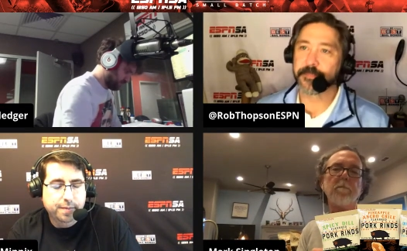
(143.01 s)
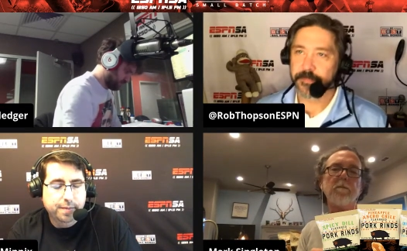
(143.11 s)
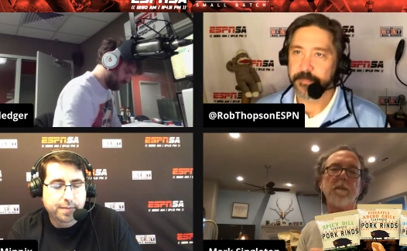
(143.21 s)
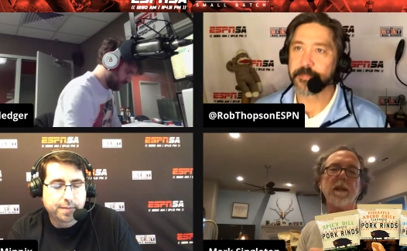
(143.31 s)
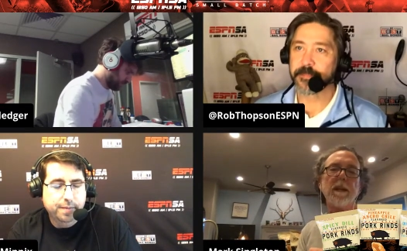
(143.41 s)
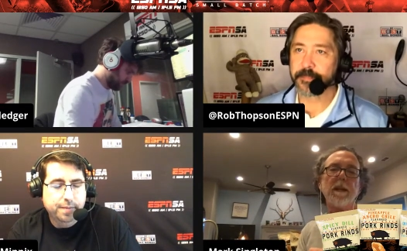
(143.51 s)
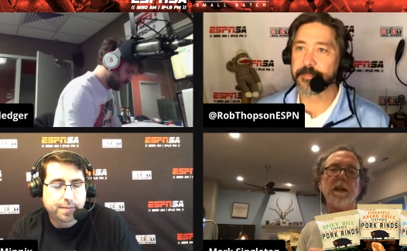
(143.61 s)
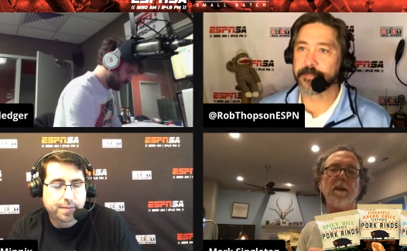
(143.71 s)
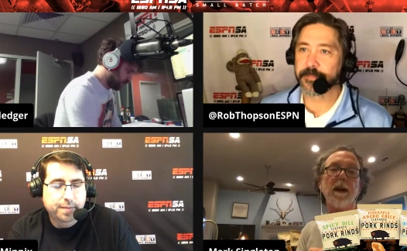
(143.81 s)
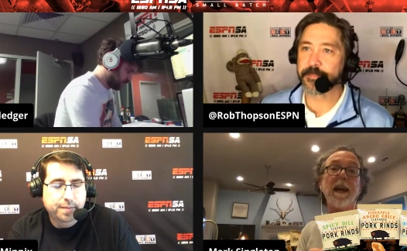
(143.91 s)
Speaker 1: Um,
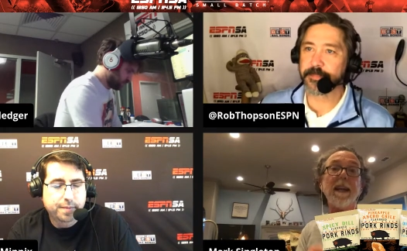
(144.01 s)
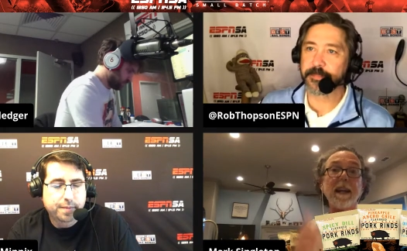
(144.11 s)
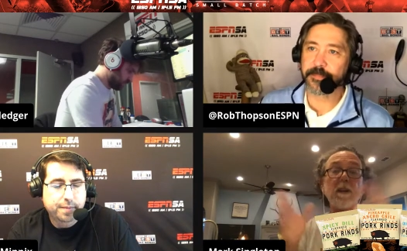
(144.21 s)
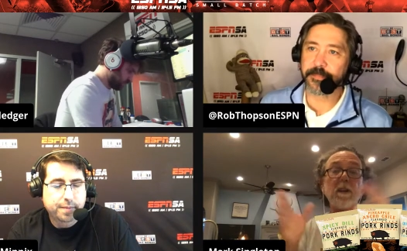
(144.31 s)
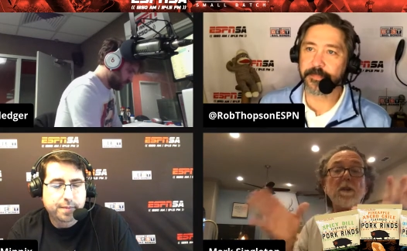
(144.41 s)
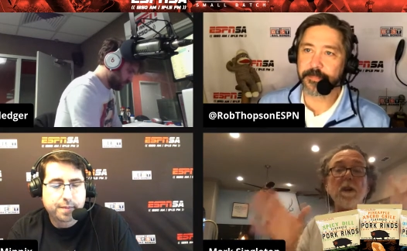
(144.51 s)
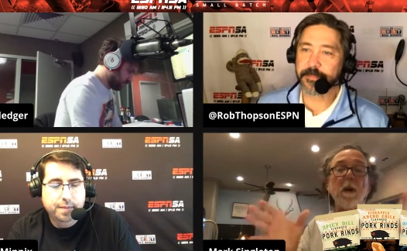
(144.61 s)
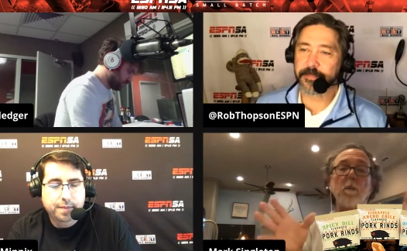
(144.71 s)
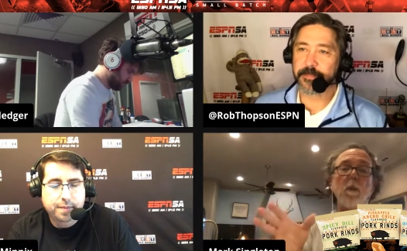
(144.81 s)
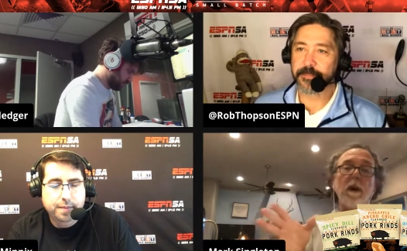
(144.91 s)
you know, and
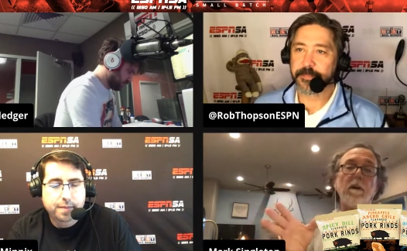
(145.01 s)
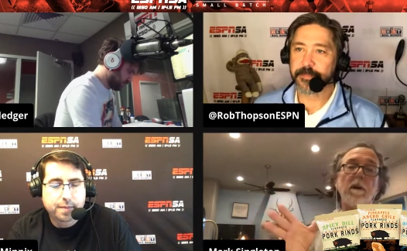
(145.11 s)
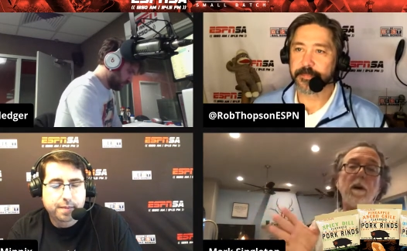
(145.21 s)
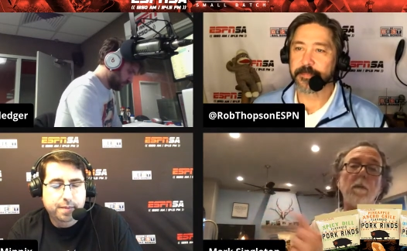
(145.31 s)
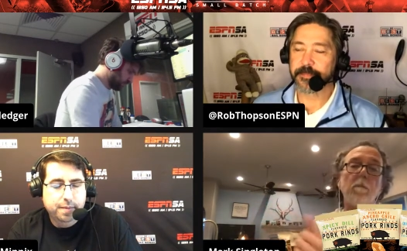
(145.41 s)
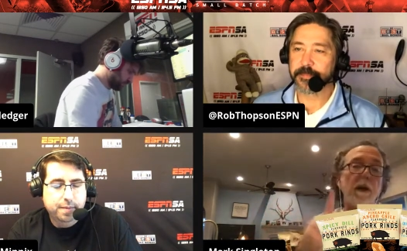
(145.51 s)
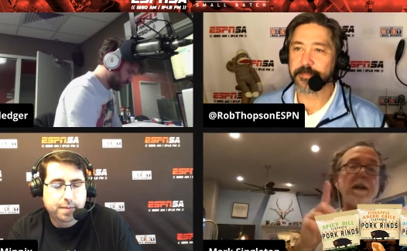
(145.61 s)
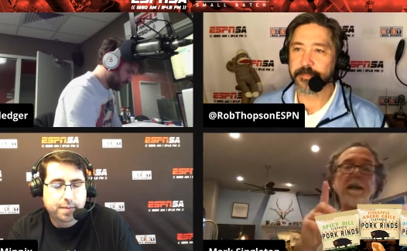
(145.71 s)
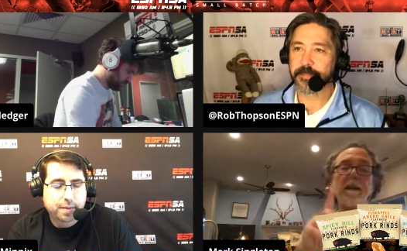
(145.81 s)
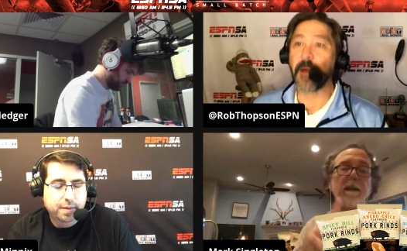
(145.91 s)
it cooks up well.
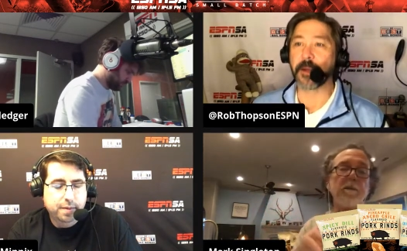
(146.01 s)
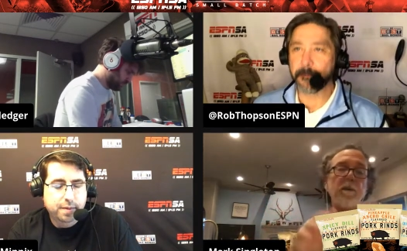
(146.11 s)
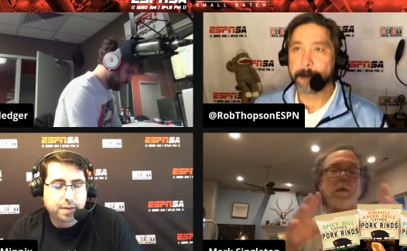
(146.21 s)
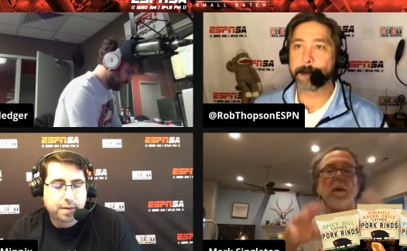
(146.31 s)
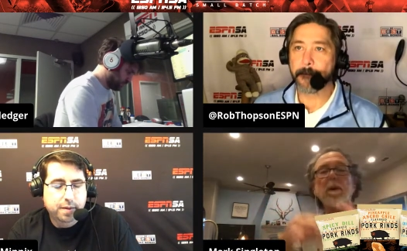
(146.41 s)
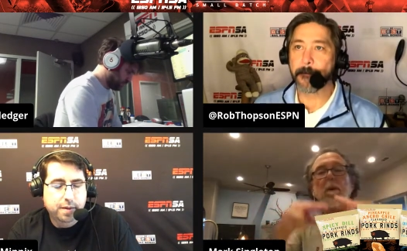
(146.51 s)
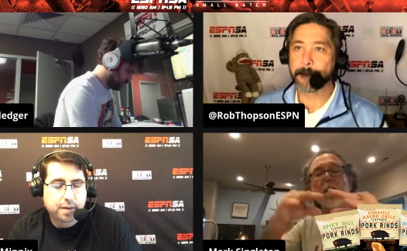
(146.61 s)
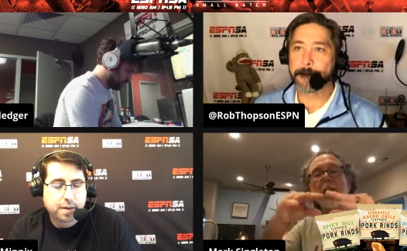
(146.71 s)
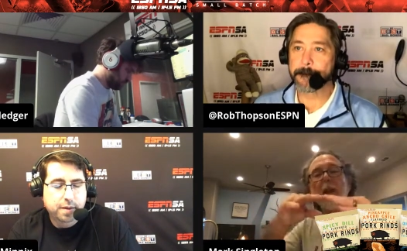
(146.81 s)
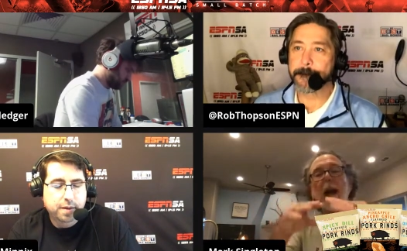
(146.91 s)
But okay. if
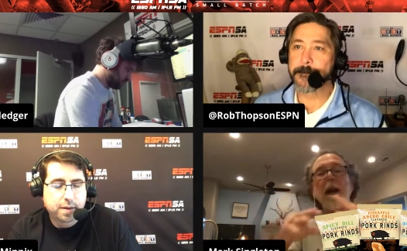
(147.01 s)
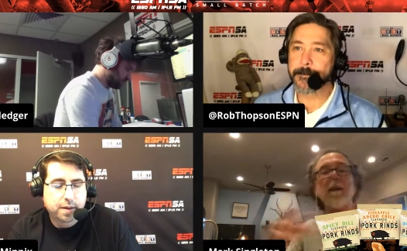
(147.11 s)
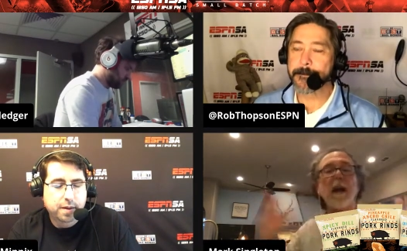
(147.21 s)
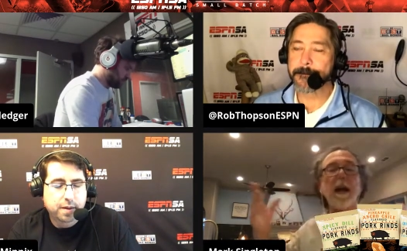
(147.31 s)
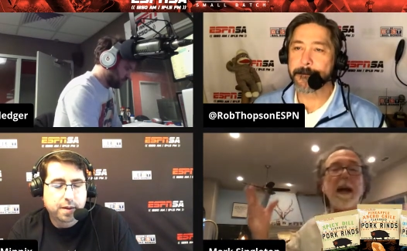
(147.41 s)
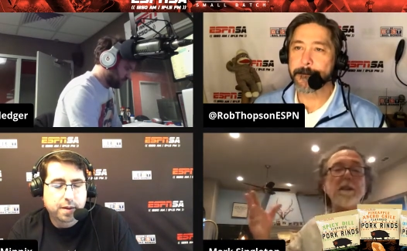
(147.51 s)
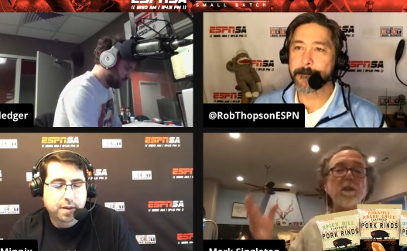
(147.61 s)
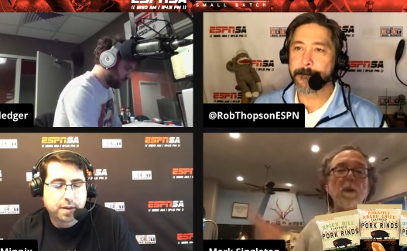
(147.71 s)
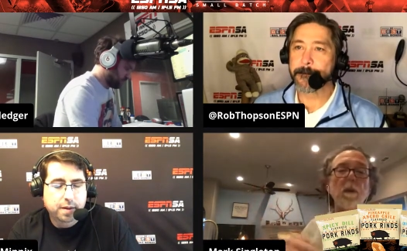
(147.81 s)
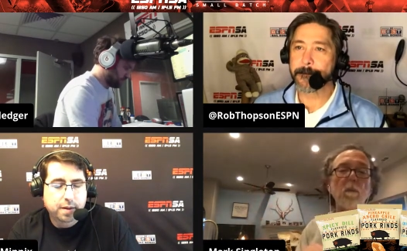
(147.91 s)
you want to go a little
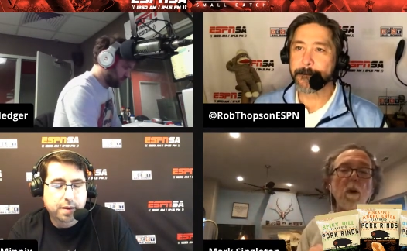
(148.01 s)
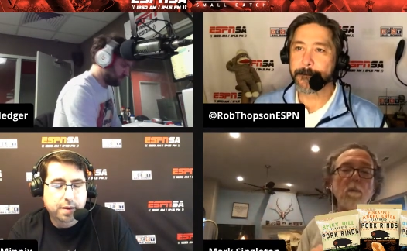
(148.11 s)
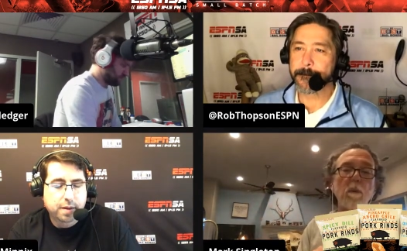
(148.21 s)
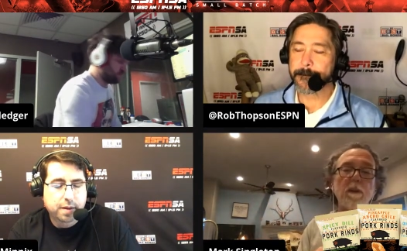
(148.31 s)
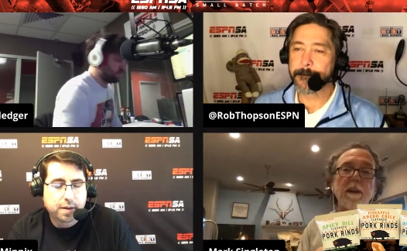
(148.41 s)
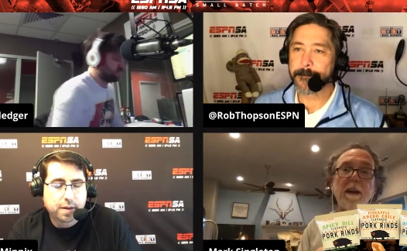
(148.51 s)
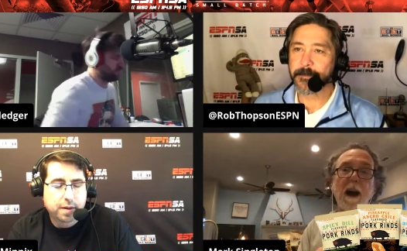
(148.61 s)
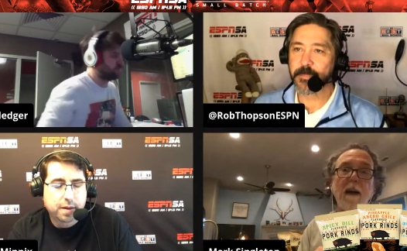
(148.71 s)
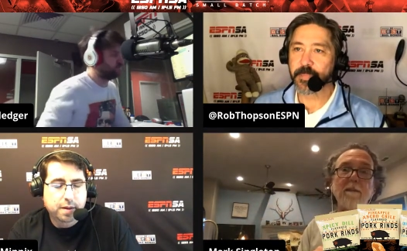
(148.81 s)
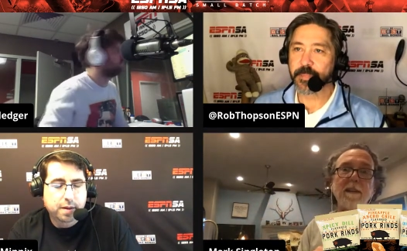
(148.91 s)
higher, I, I do a
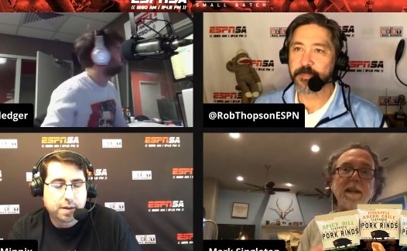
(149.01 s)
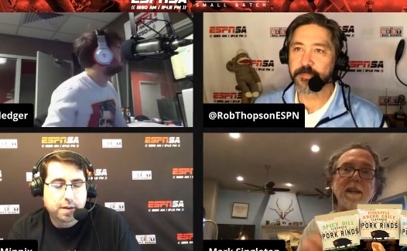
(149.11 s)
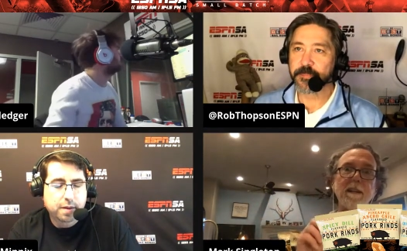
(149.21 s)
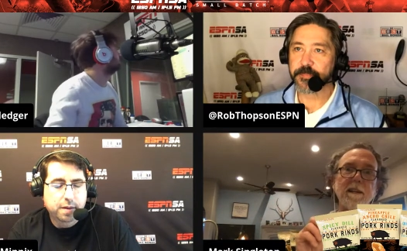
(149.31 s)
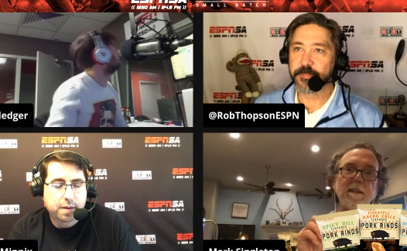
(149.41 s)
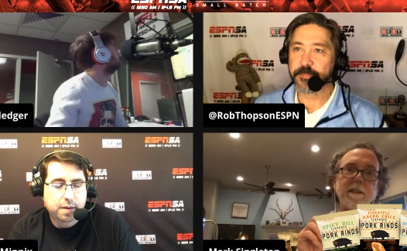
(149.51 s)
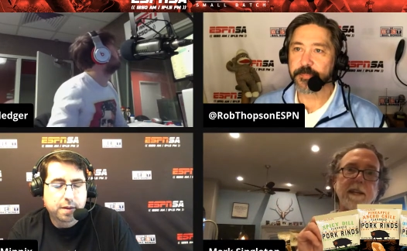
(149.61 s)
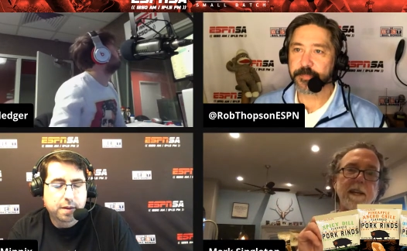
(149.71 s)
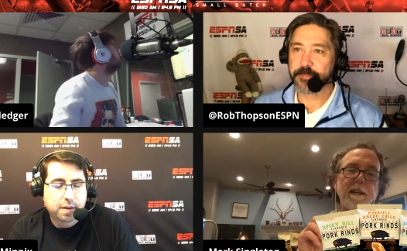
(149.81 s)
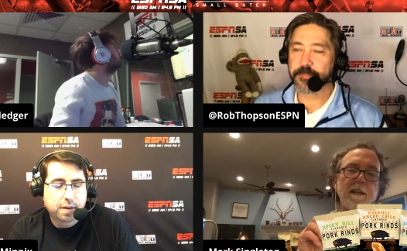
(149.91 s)
one with a cavi and
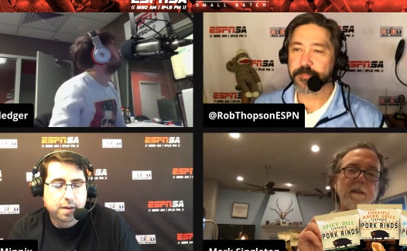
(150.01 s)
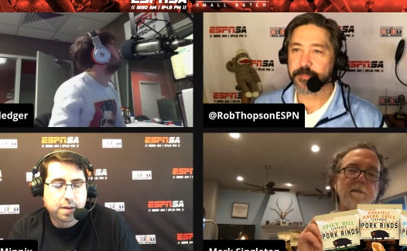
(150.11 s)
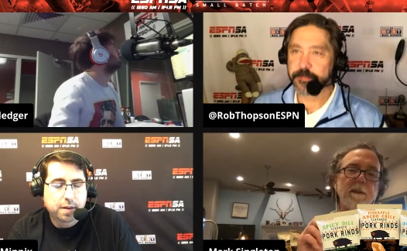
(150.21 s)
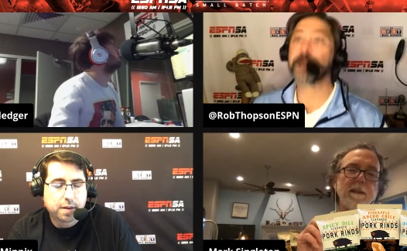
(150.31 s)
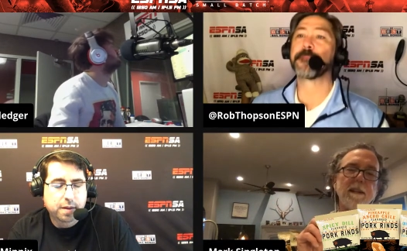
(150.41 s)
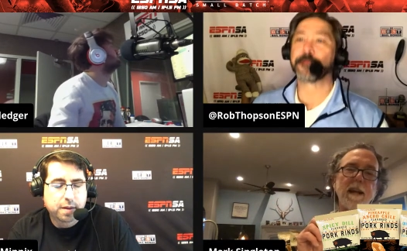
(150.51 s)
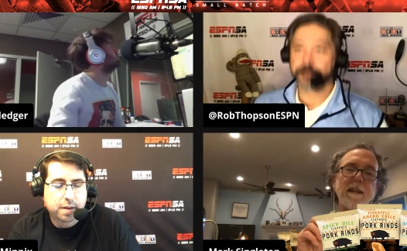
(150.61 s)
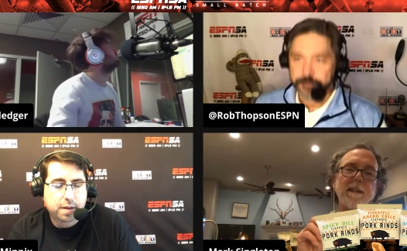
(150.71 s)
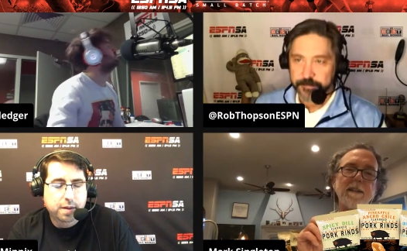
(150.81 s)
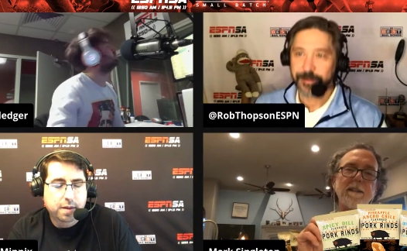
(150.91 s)
a little tequila
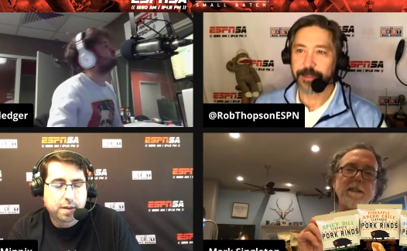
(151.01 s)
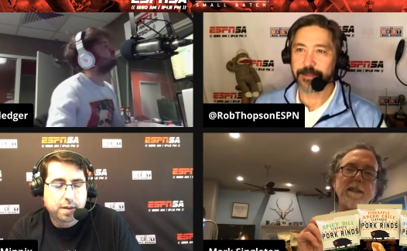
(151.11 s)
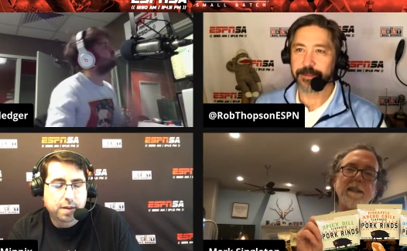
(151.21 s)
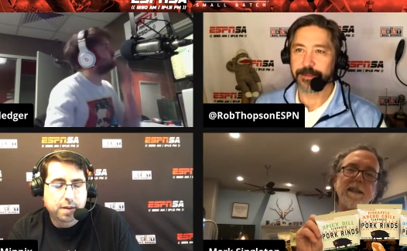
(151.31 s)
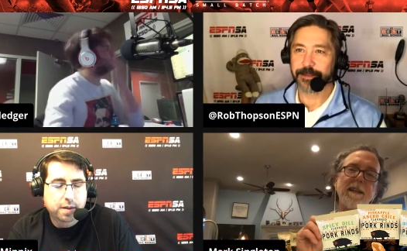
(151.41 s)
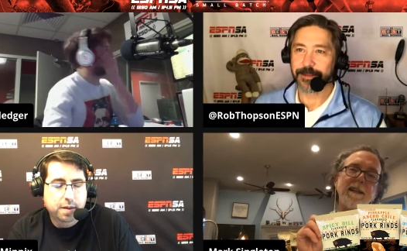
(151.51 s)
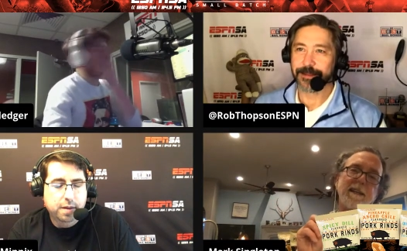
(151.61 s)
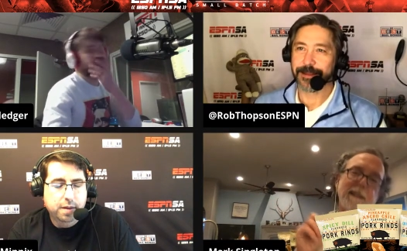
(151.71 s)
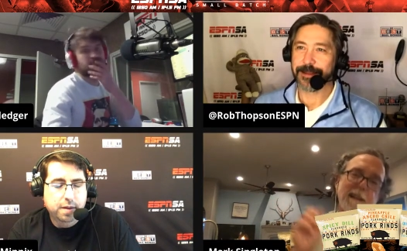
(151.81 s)
like this.